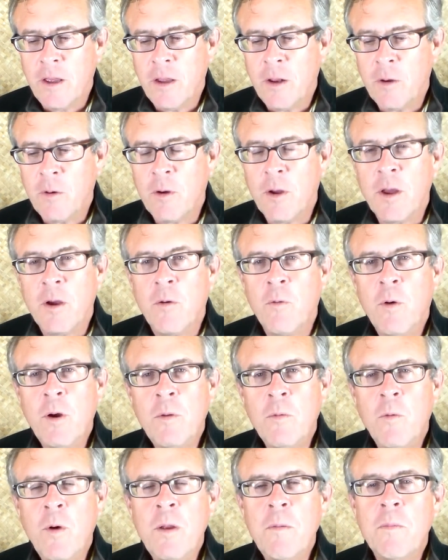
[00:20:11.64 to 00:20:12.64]
you know,
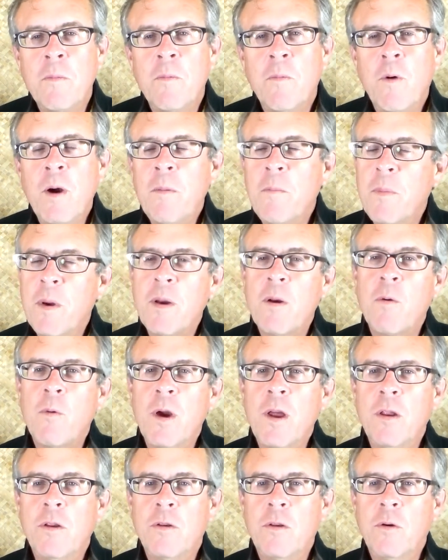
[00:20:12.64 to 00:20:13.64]
what, what, what better
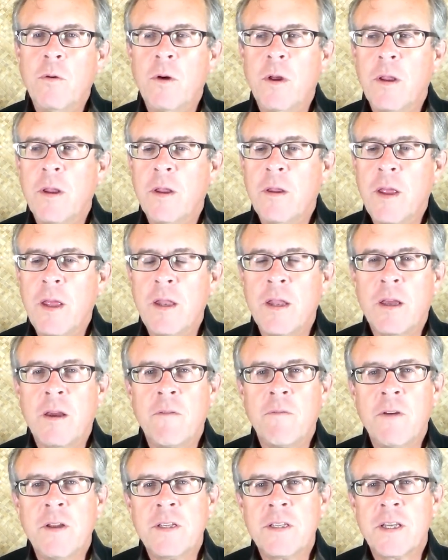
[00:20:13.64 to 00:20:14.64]
way to do it than to
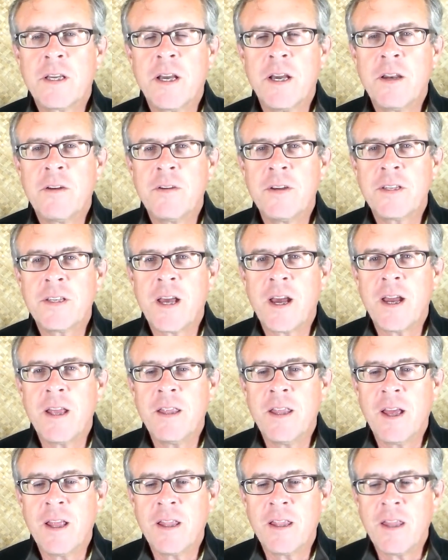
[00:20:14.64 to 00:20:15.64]
convince the
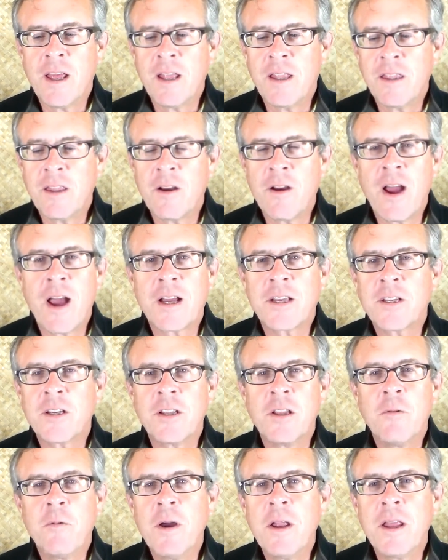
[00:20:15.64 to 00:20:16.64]
countryside that, that they're
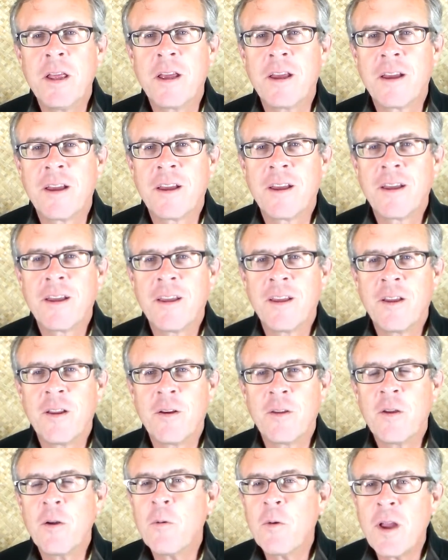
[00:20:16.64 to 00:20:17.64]
actually winning? You
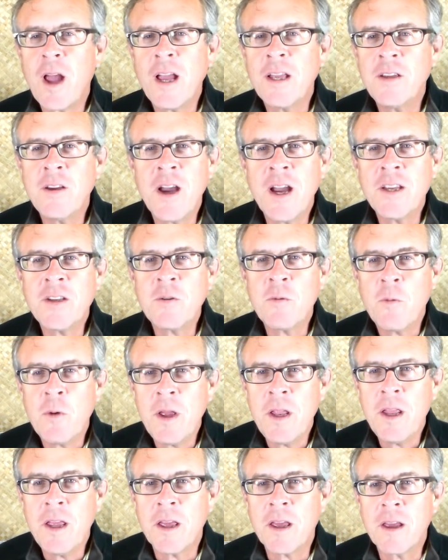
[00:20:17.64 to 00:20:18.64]
know, your guy, you guys are
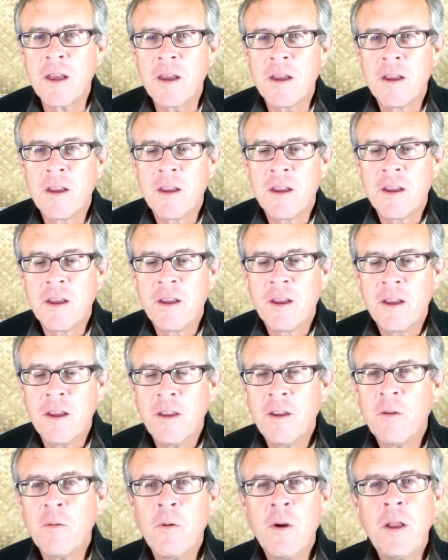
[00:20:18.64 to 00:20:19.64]
winning.
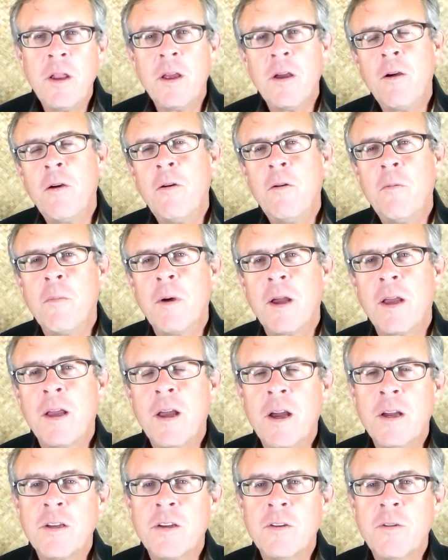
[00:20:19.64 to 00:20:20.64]
You're winning. Oh my
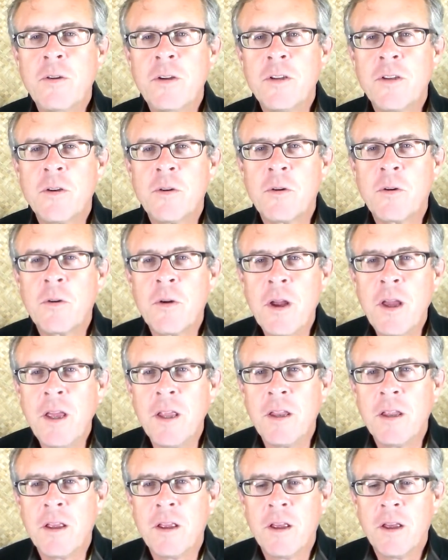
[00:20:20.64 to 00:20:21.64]
gosh, you're doing so great.
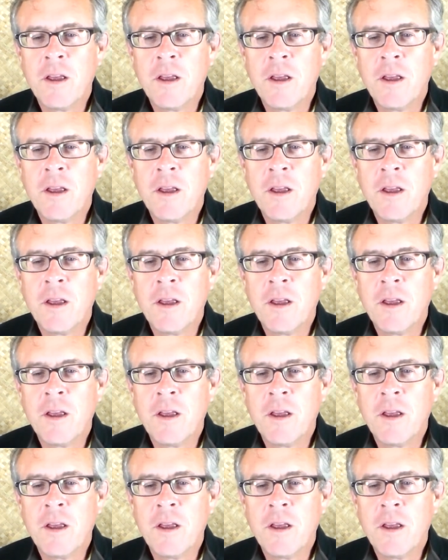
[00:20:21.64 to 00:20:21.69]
